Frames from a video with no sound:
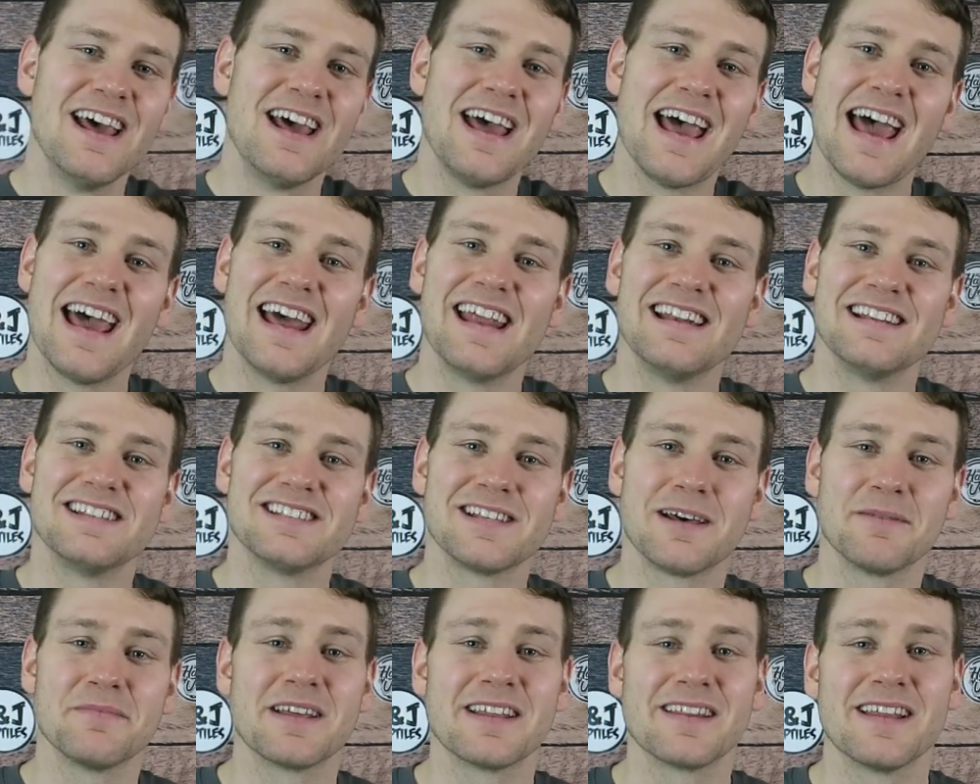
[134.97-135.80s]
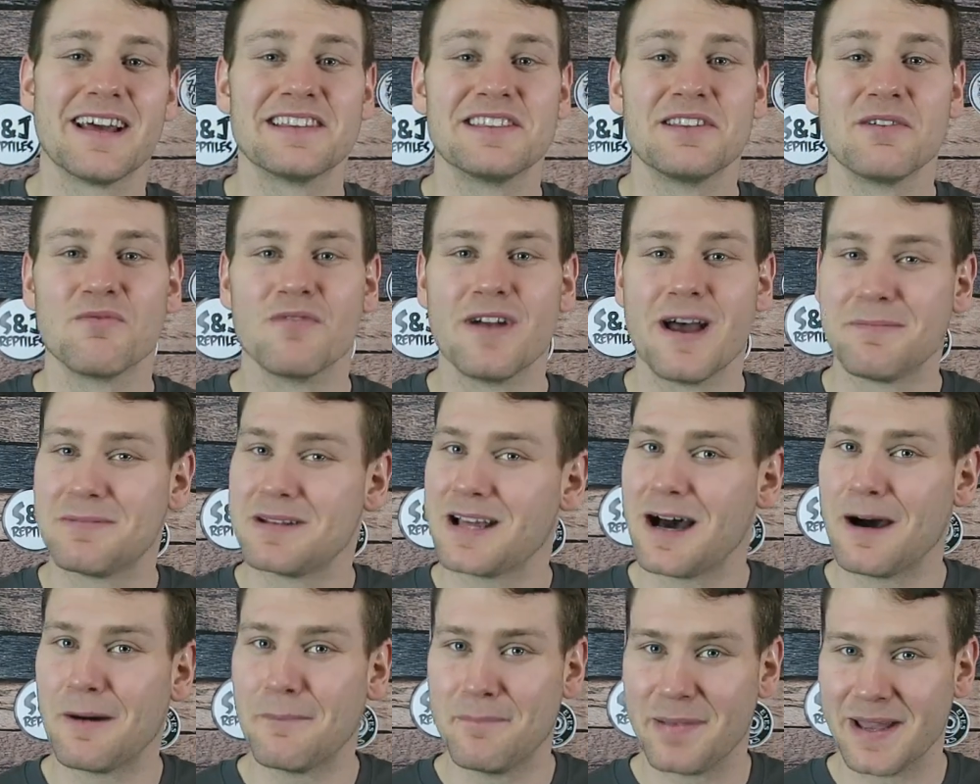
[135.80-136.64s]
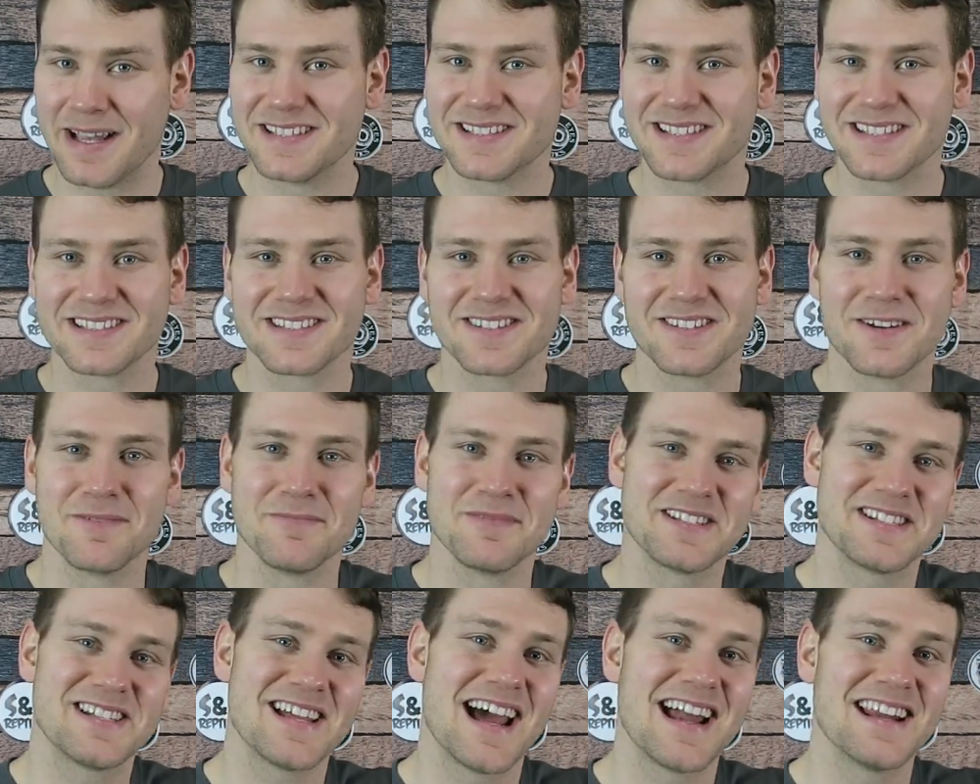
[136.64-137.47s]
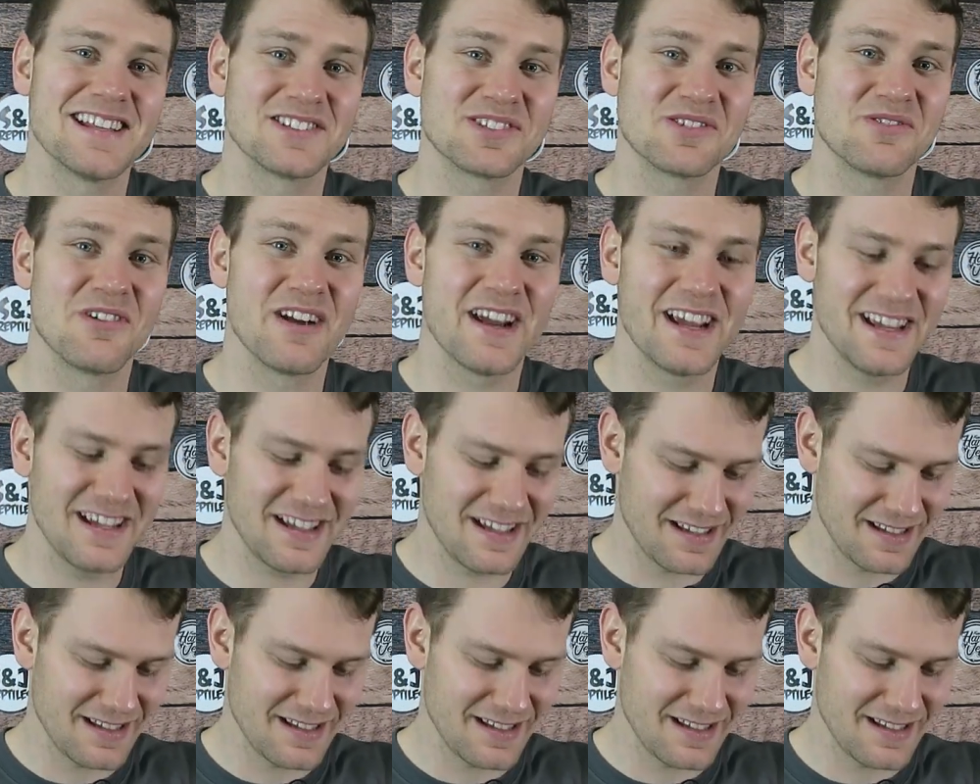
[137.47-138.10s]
and something like the Reptile Basics thermostat is great.